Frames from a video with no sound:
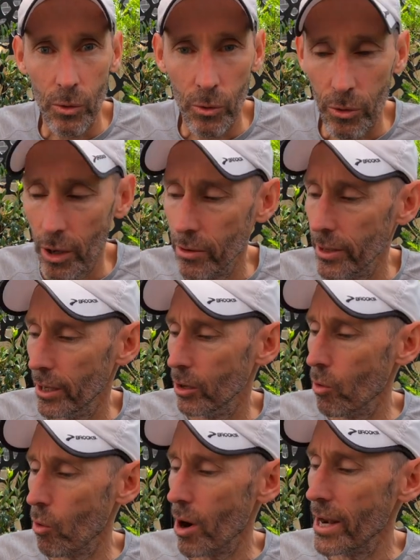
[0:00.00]
Although they're
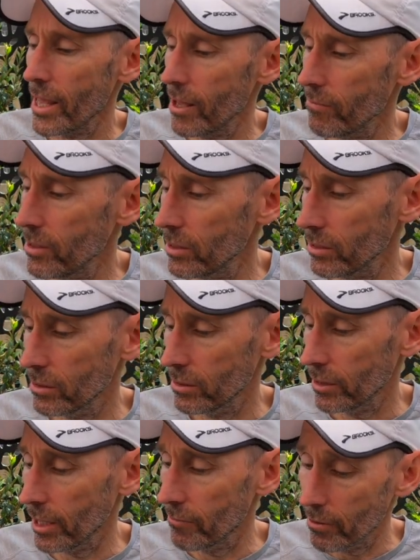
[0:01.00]
quite heavy,
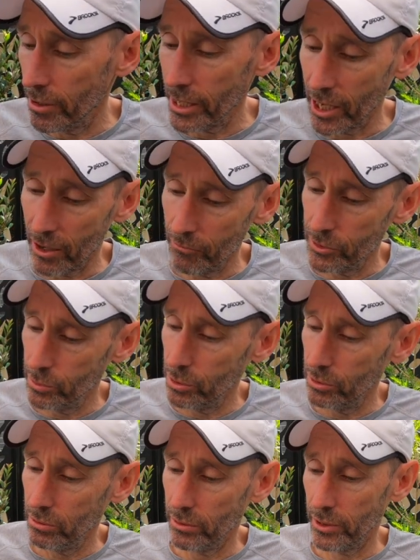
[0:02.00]
they're very
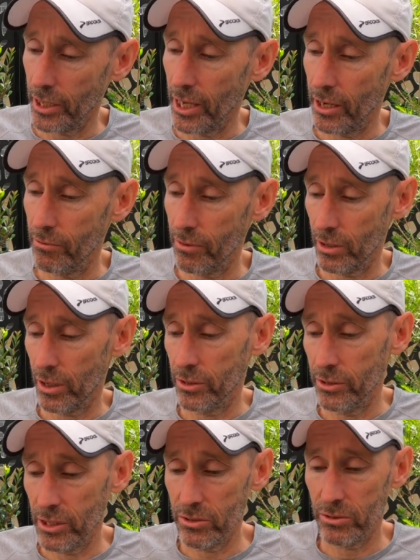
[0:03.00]
comfortable. They have
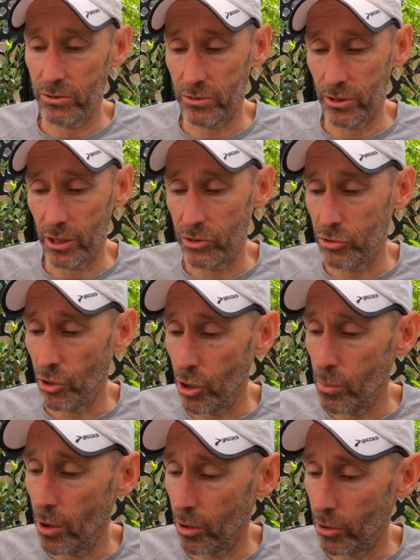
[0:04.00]
a decent sized
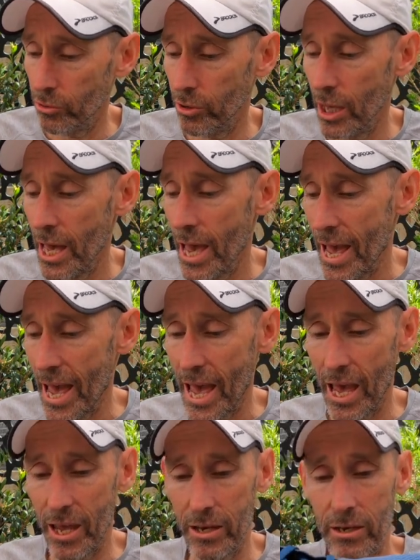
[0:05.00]
toe box
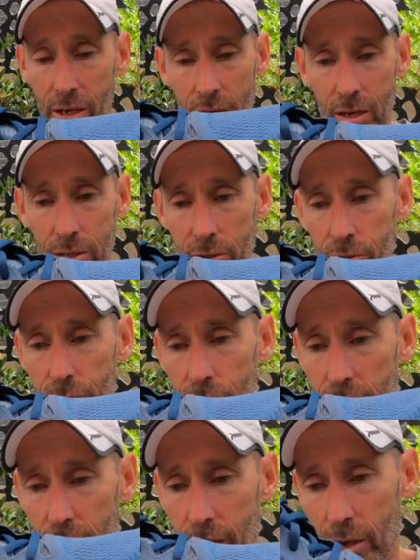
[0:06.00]
and you
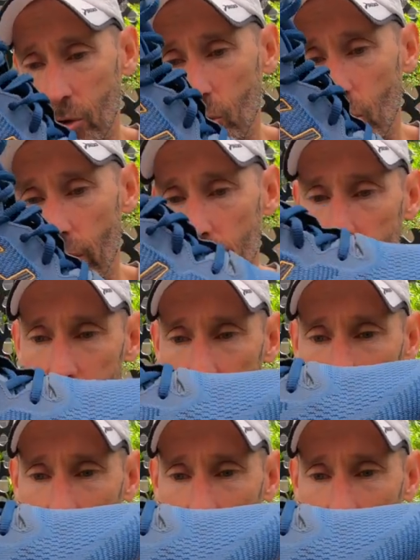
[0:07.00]
do get quite a bit of